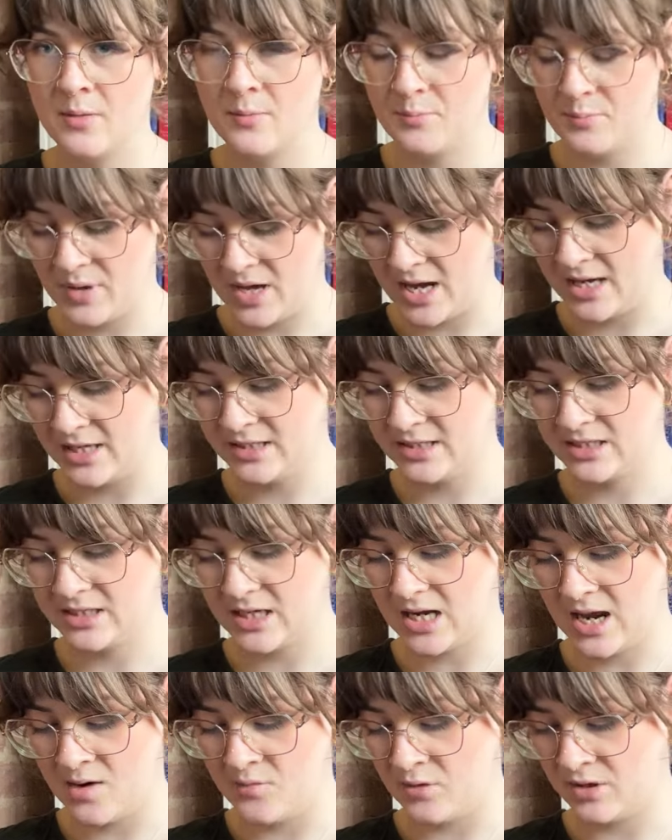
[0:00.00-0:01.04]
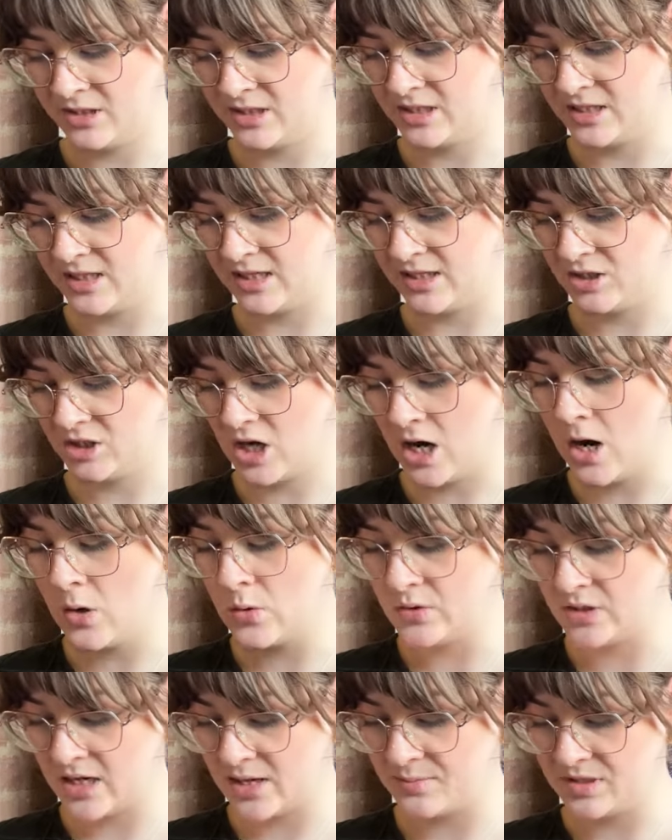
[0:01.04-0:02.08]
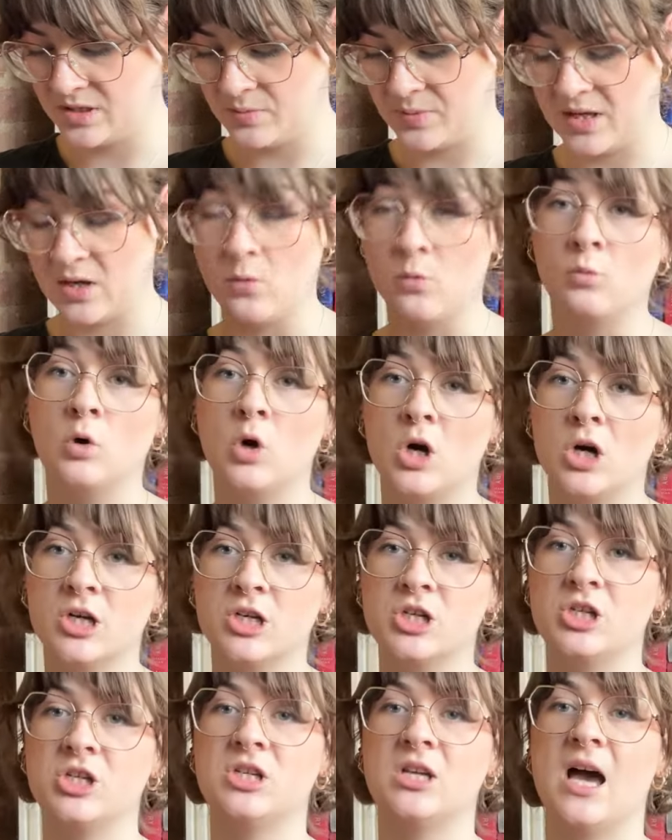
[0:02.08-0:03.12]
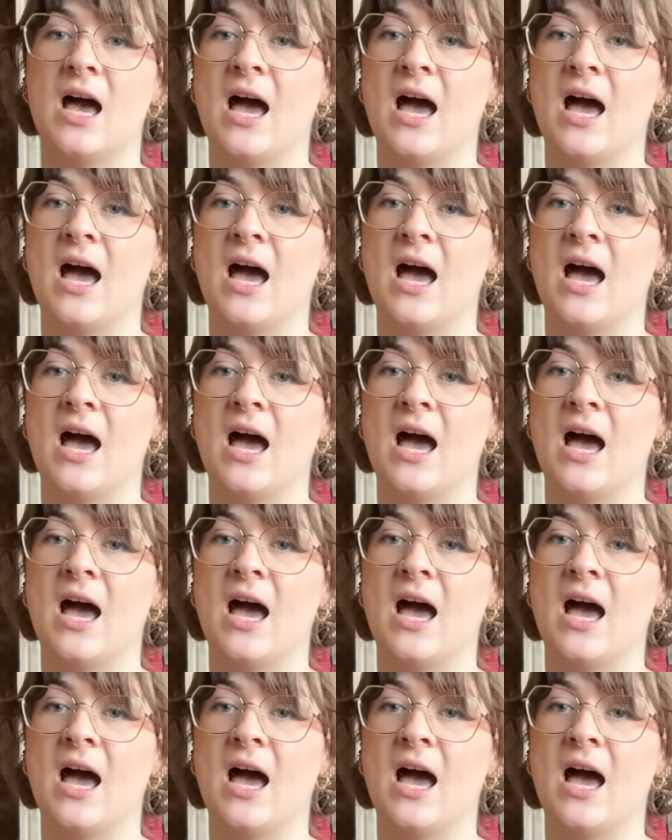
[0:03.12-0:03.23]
but I wanted it to hold up to being washed,